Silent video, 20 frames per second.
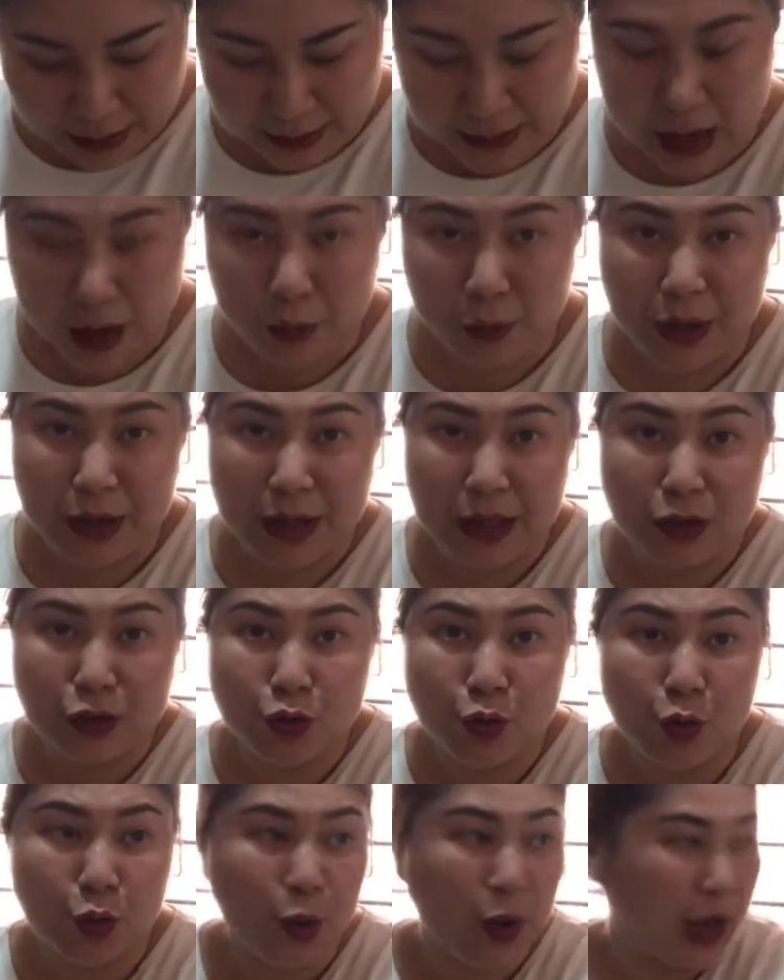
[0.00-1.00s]
Then we need
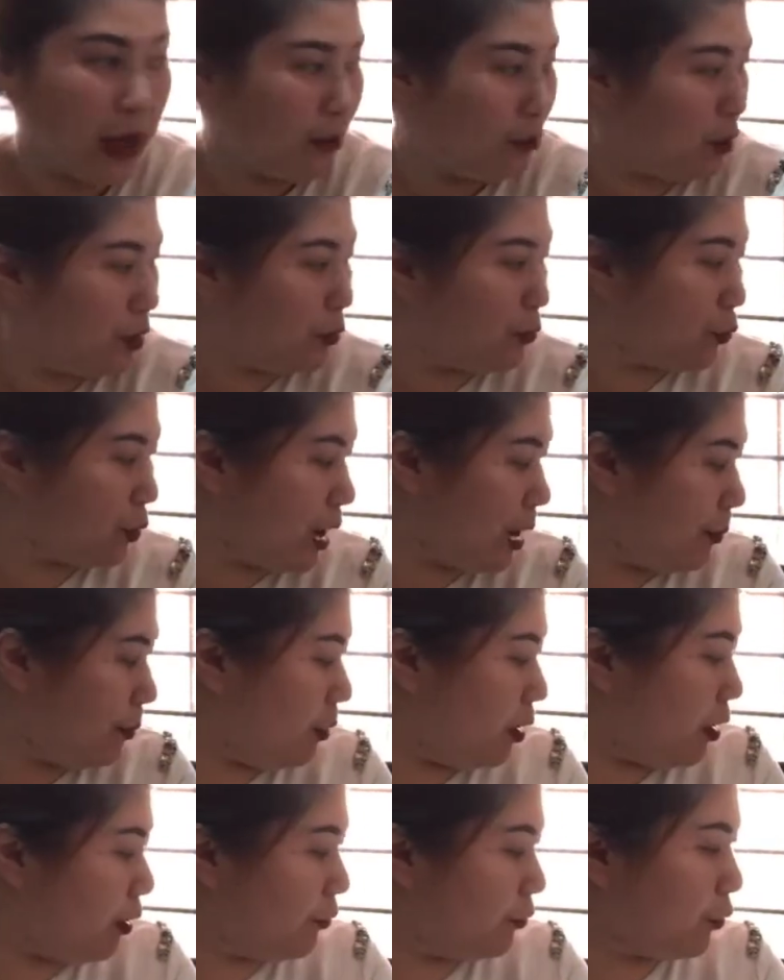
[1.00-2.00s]
200 grams
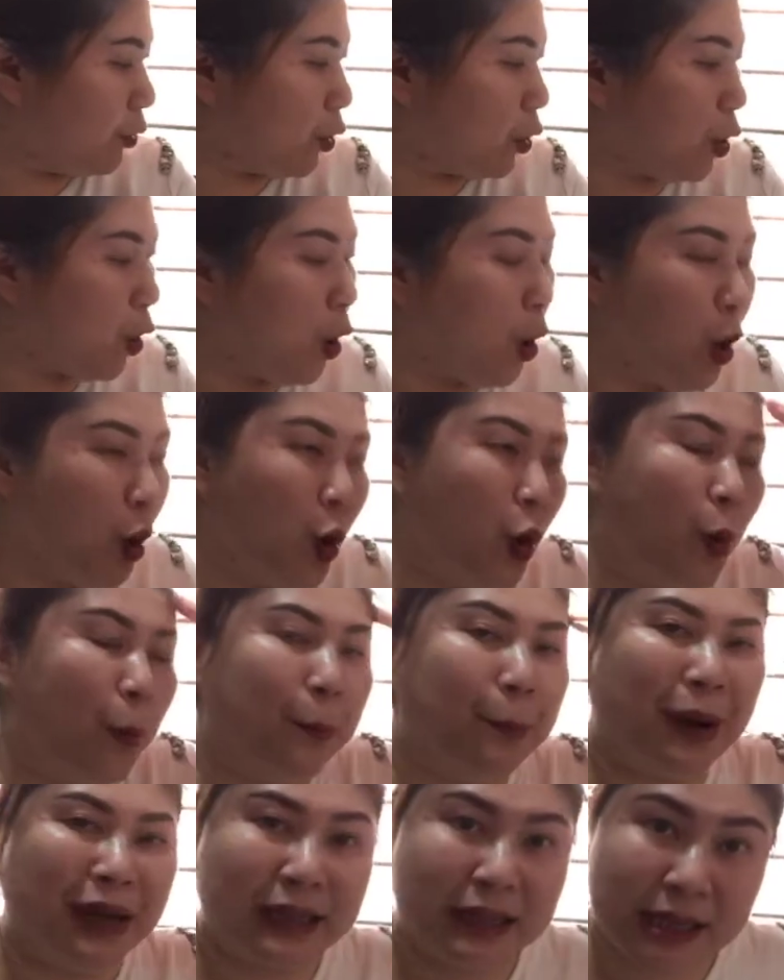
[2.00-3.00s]
of
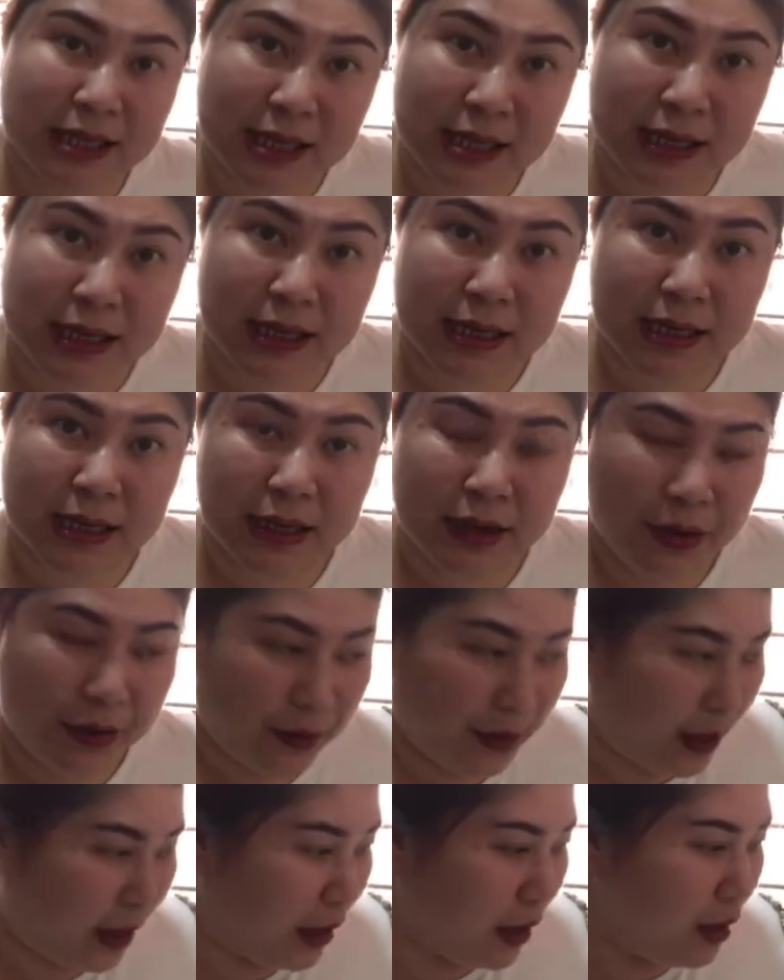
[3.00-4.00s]
cold butter.
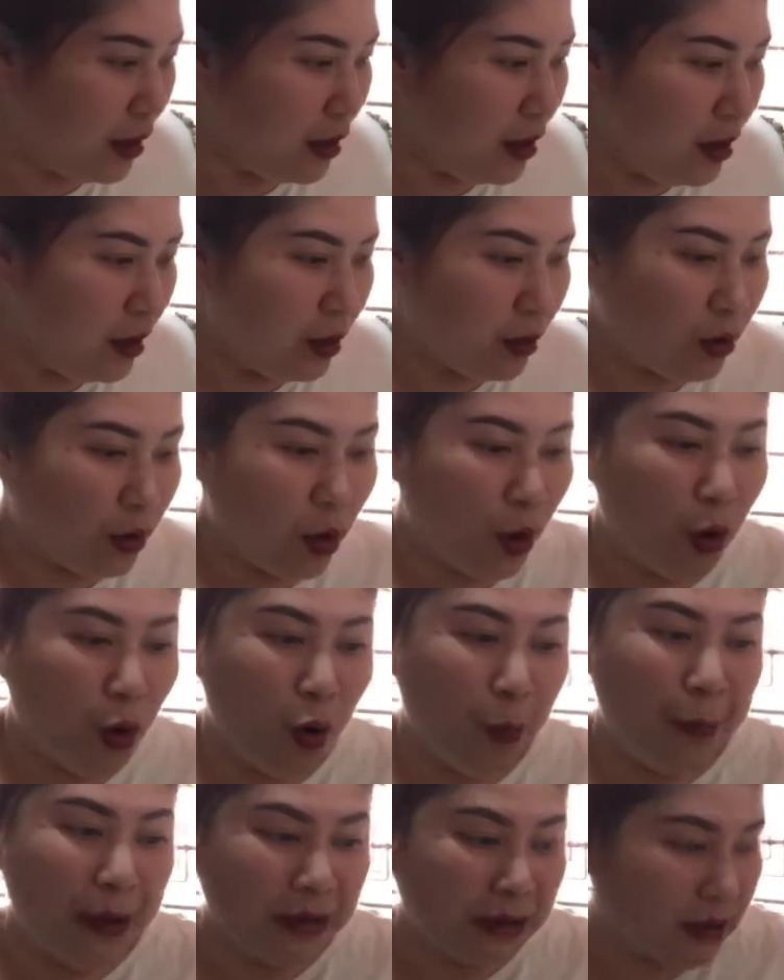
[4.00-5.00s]
Okay,
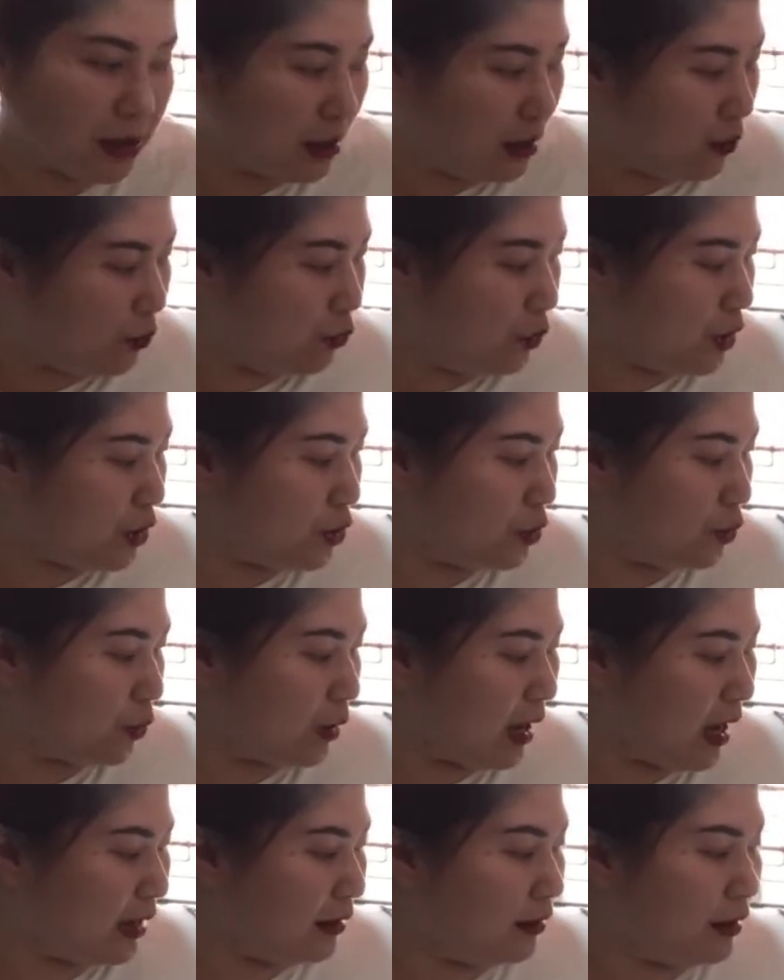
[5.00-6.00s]
cold butter which you
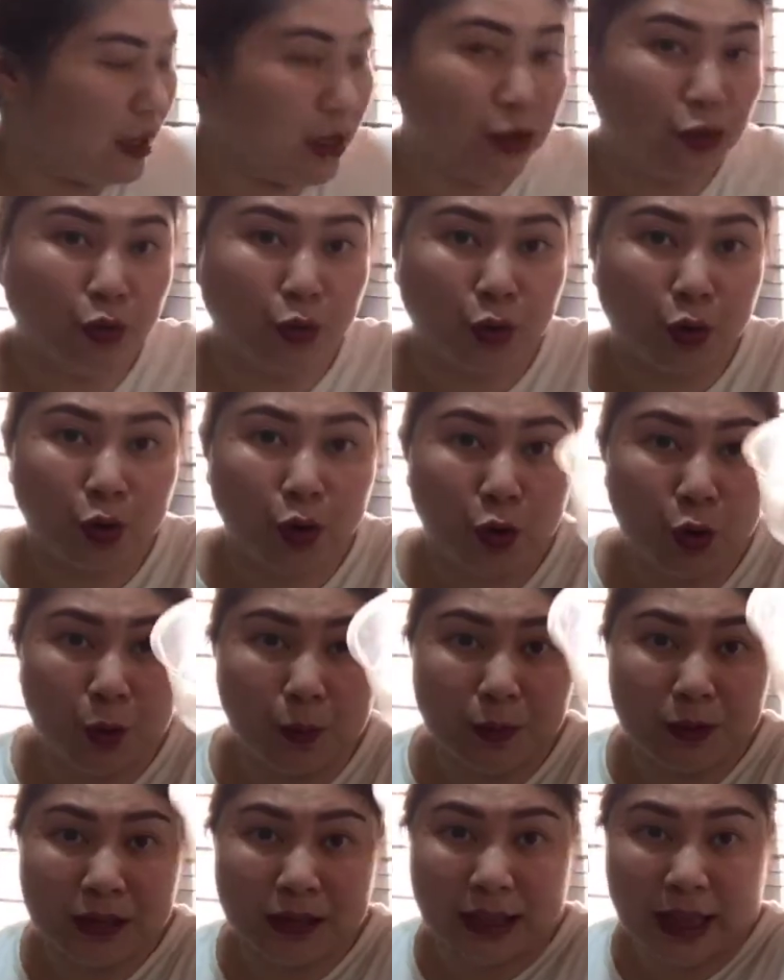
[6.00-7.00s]
cut into
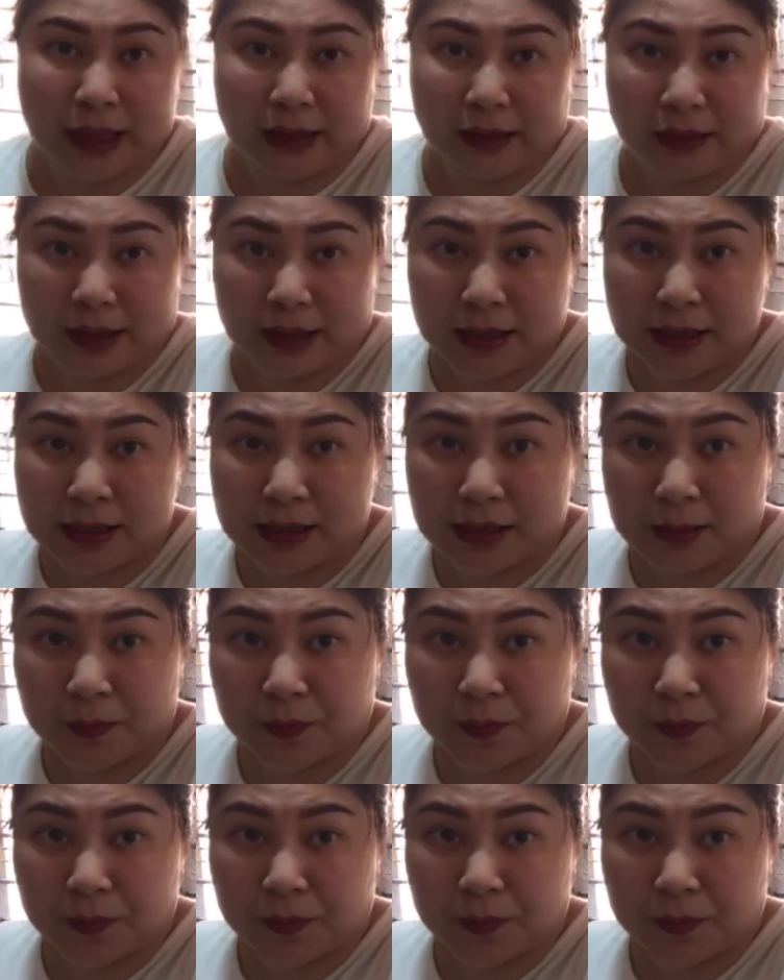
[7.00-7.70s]
cubes like this.